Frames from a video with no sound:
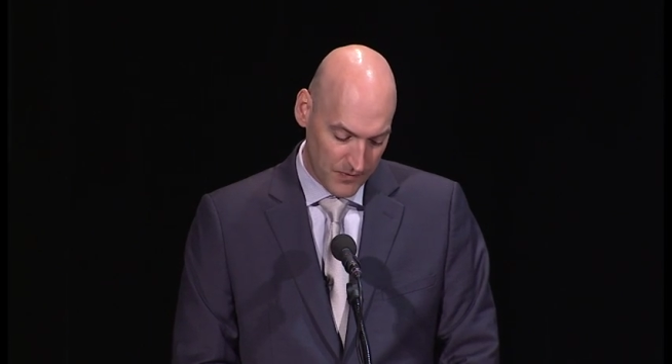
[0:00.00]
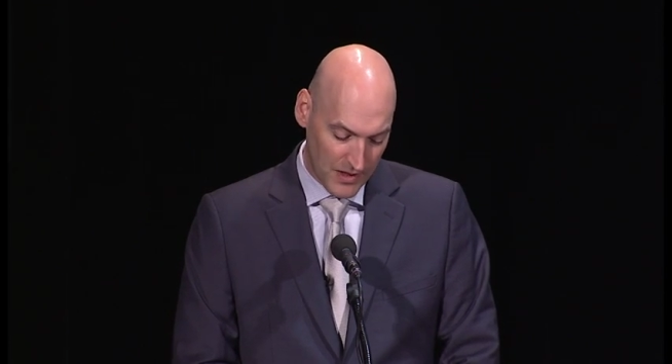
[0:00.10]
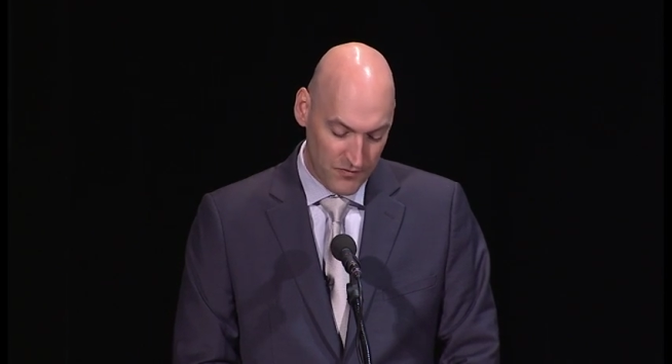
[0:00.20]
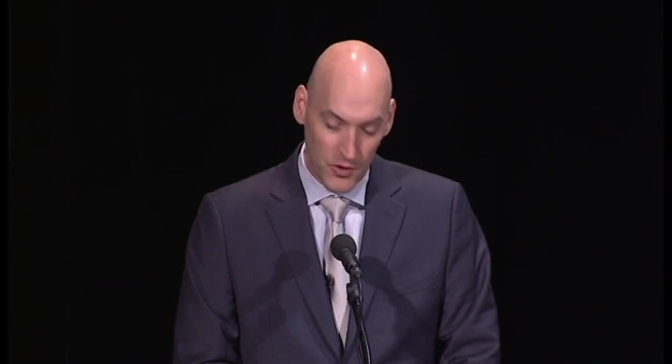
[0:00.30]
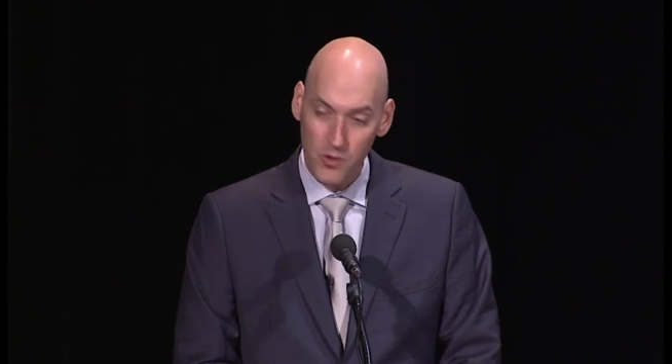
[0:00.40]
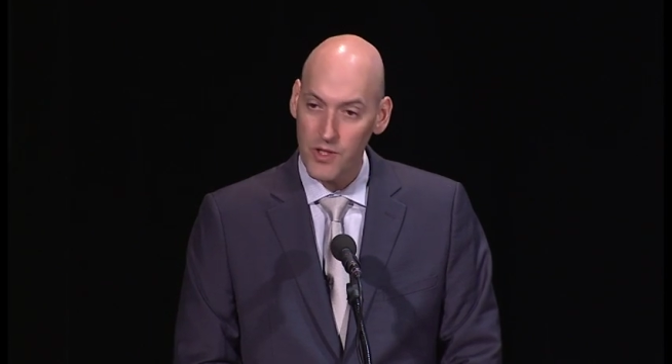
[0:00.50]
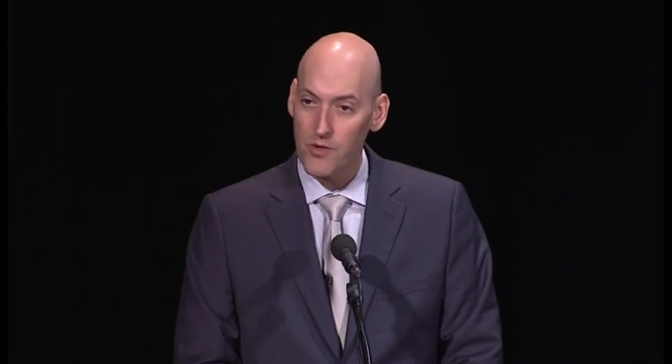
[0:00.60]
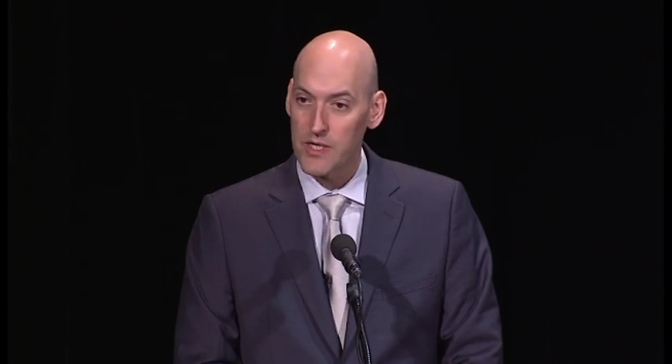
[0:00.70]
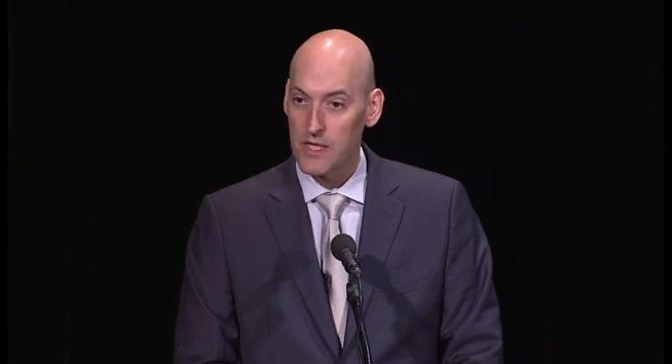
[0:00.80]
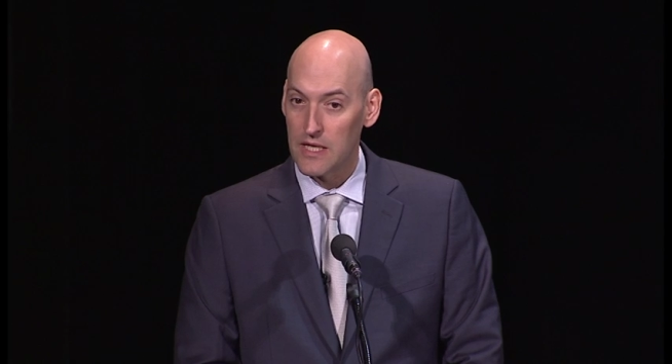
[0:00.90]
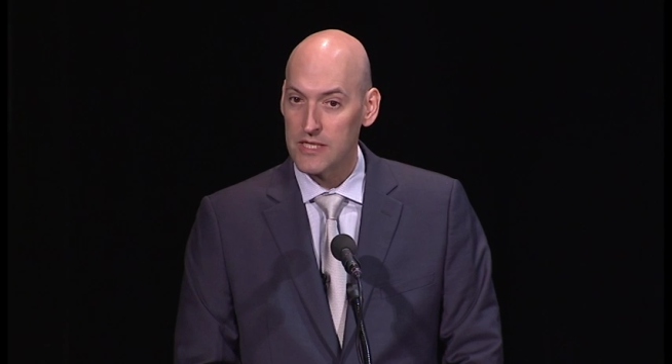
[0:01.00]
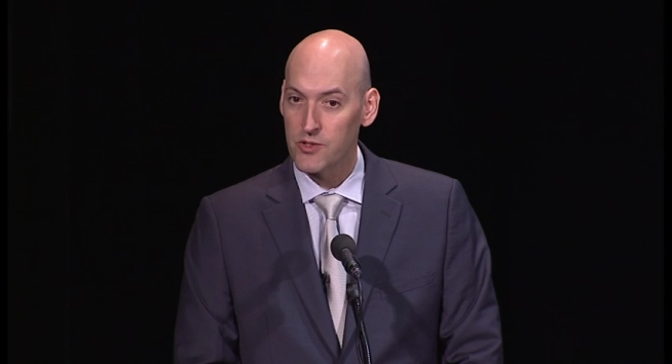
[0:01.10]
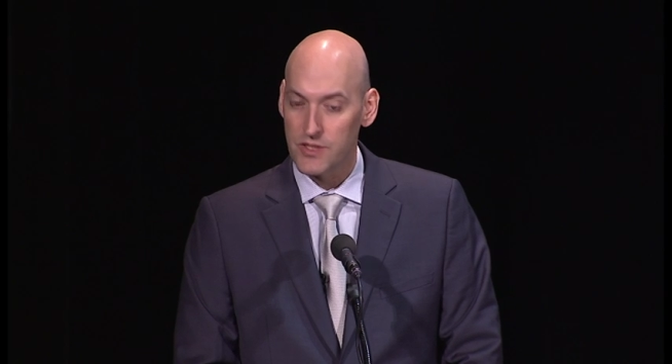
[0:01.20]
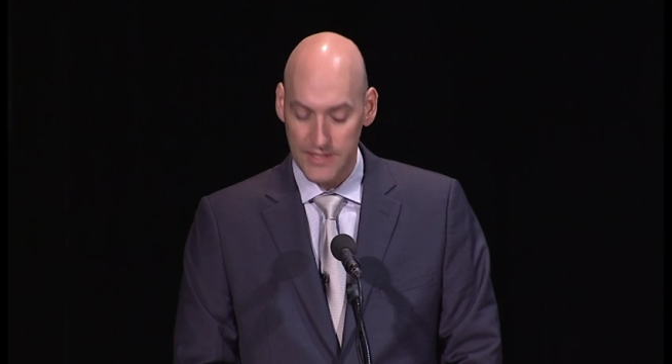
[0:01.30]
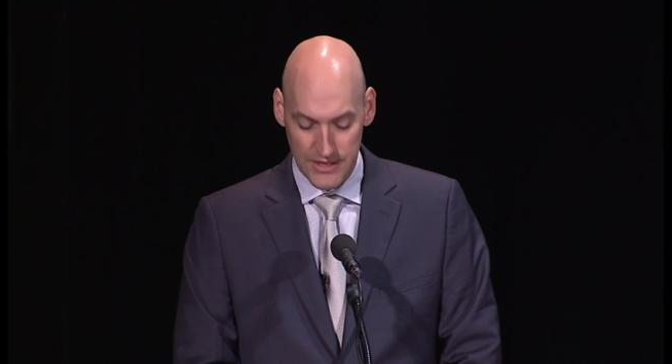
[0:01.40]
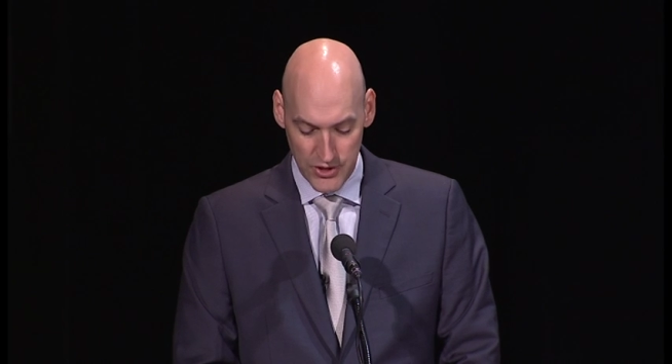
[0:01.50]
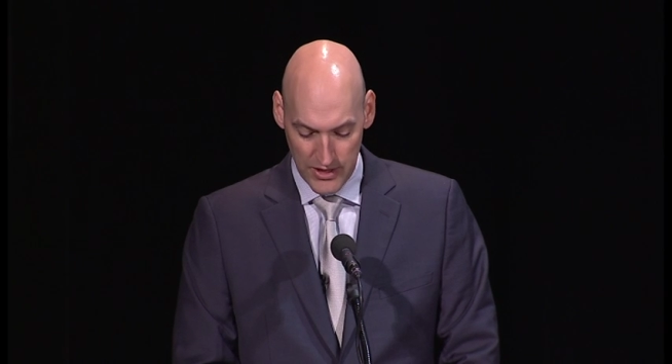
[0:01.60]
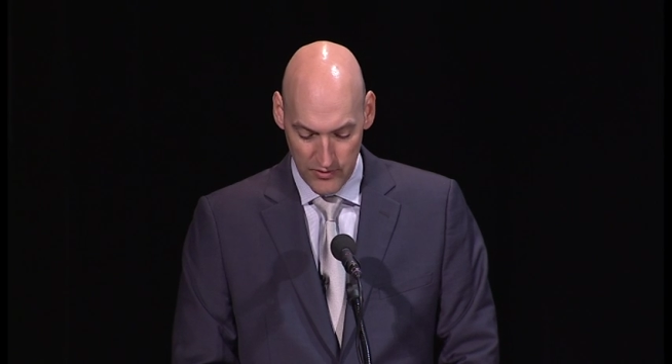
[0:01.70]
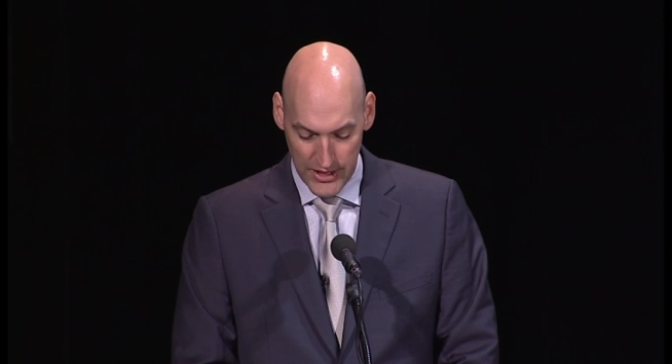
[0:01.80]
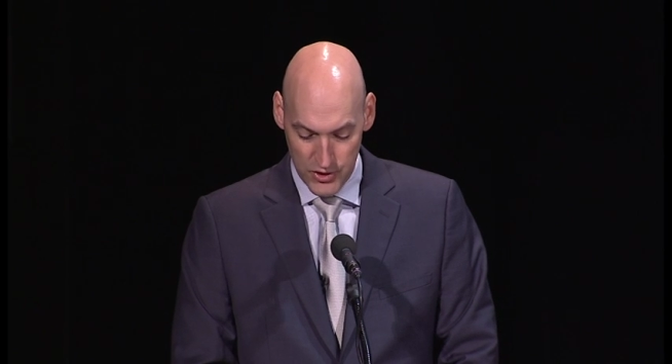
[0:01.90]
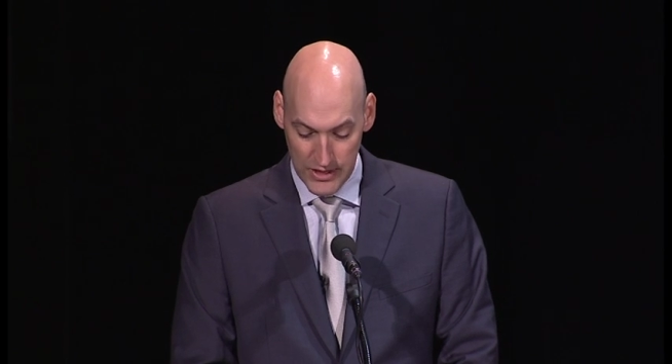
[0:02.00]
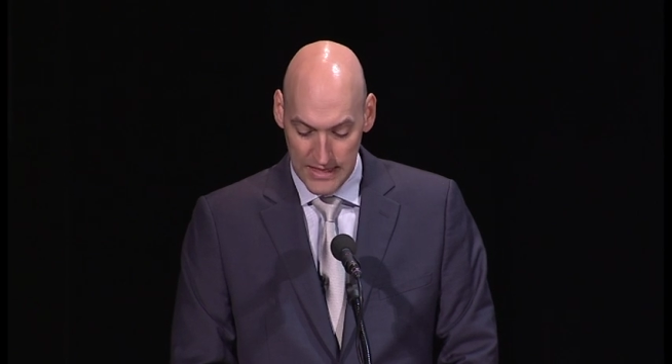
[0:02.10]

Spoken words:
if nuclear electricity generation